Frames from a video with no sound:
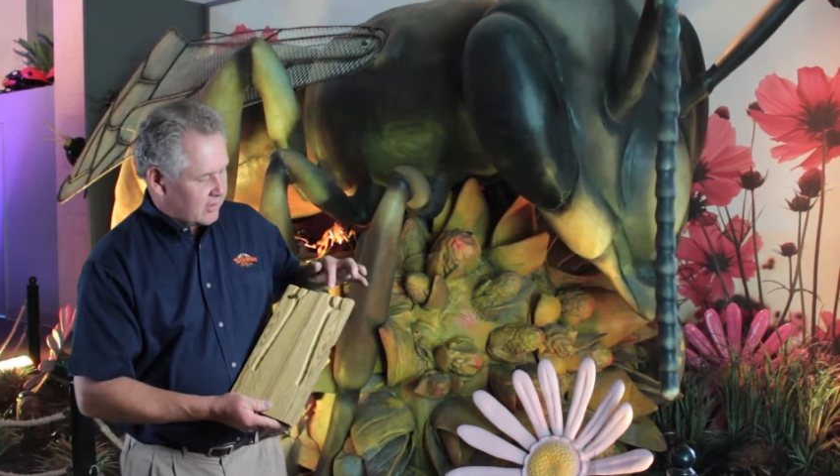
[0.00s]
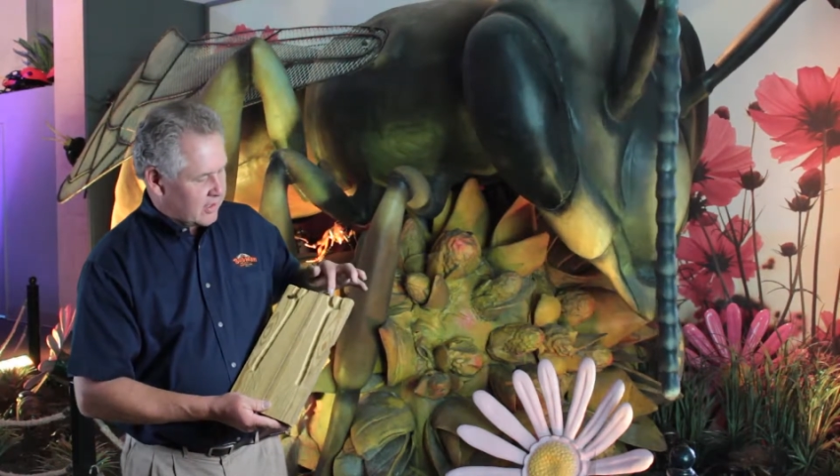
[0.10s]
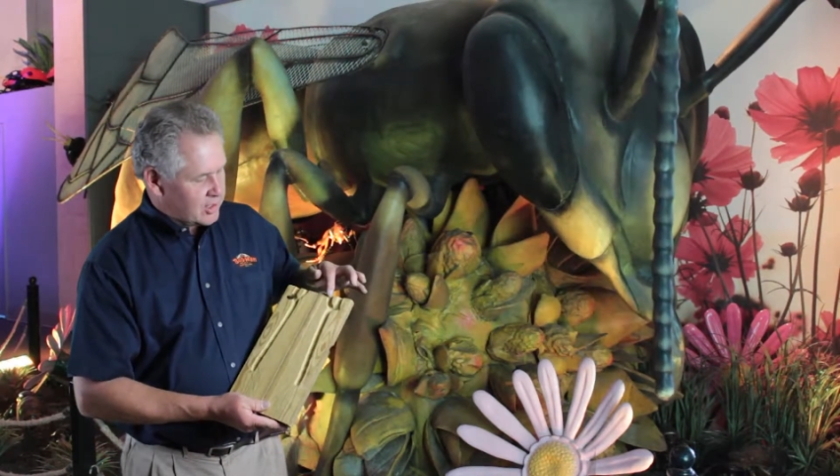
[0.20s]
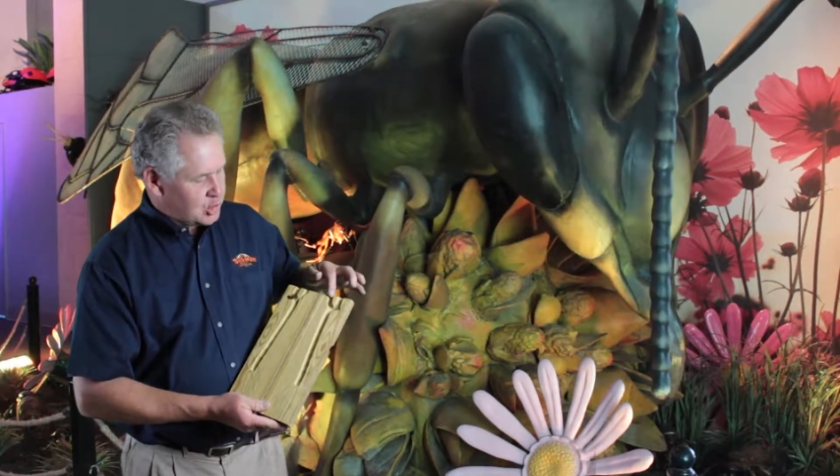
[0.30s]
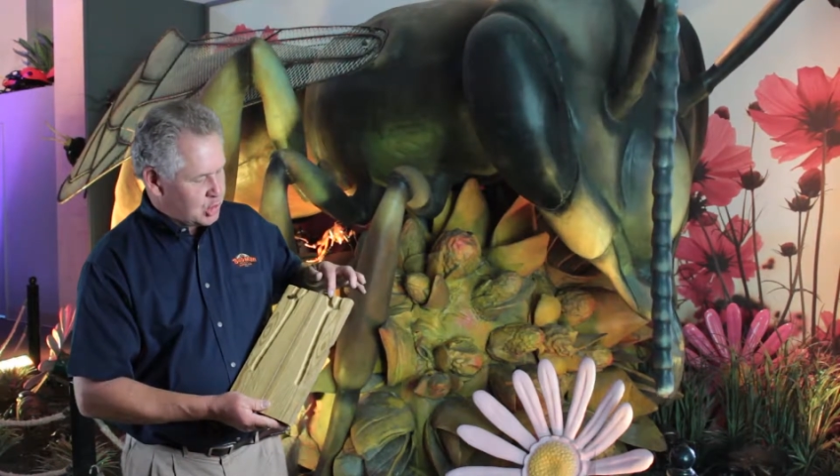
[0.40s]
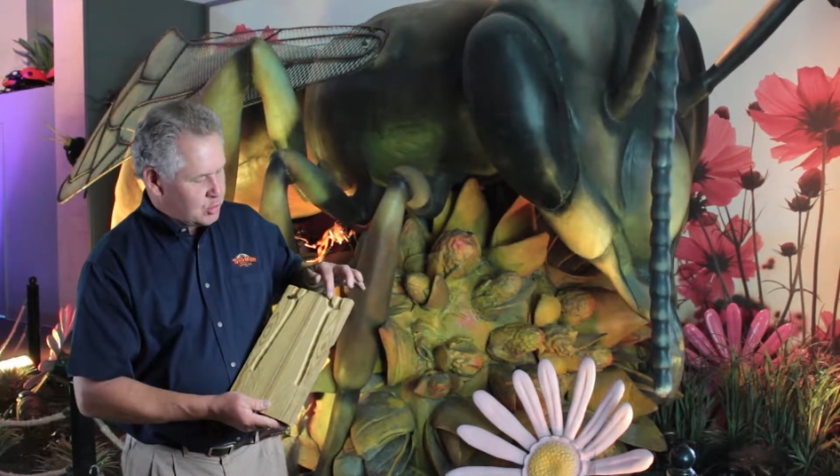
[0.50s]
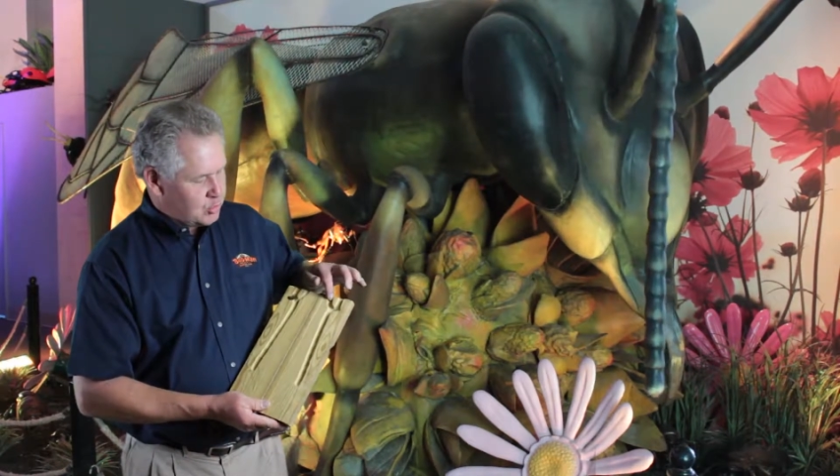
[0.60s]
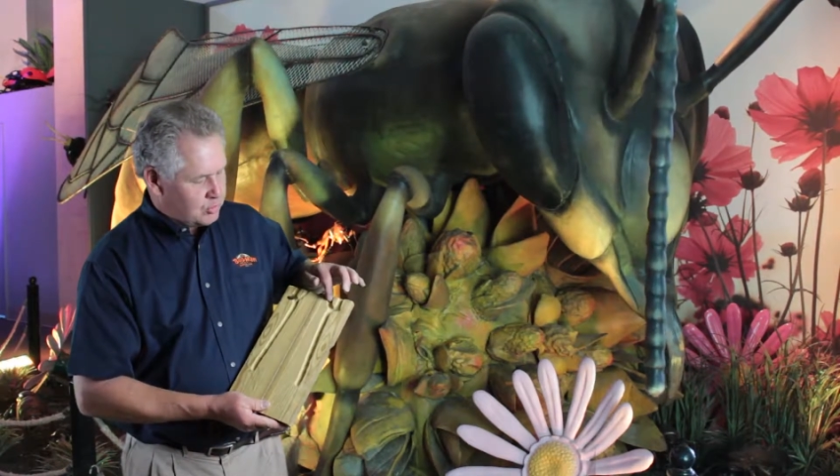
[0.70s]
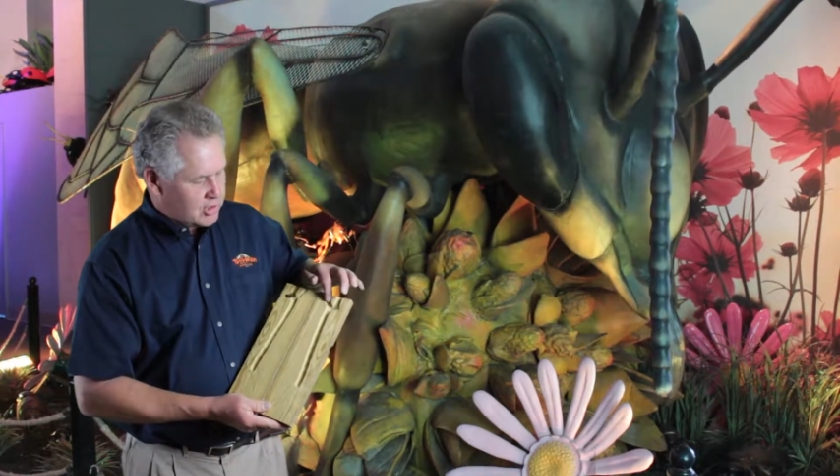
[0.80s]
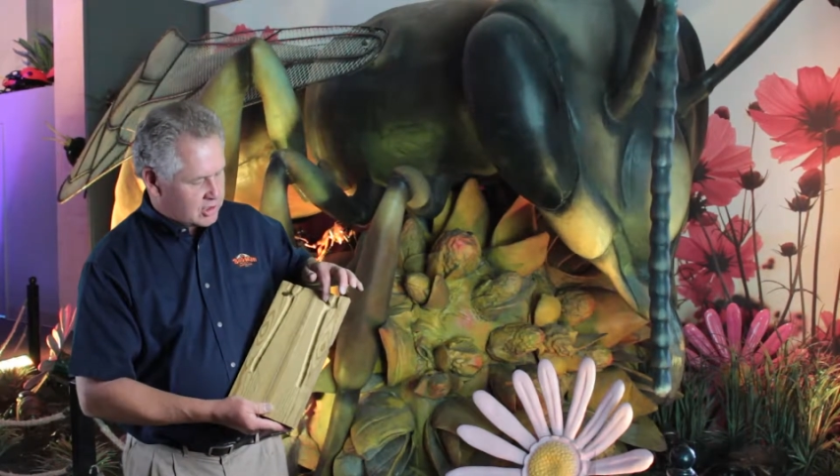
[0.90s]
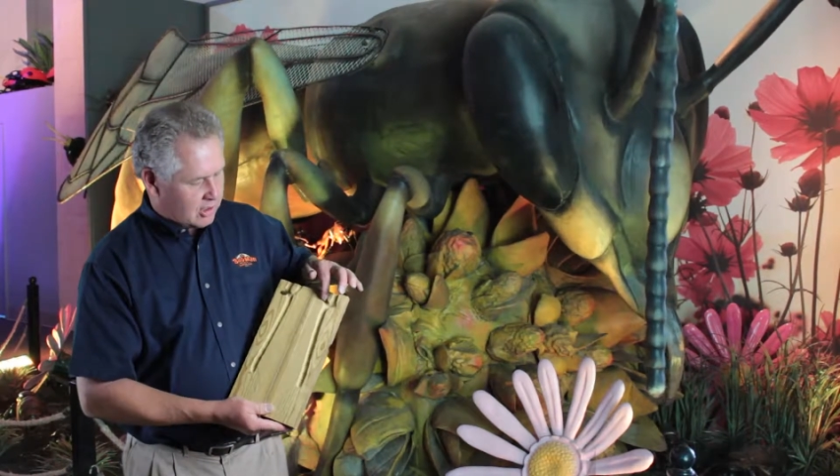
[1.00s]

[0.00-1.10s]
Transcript: they chewed this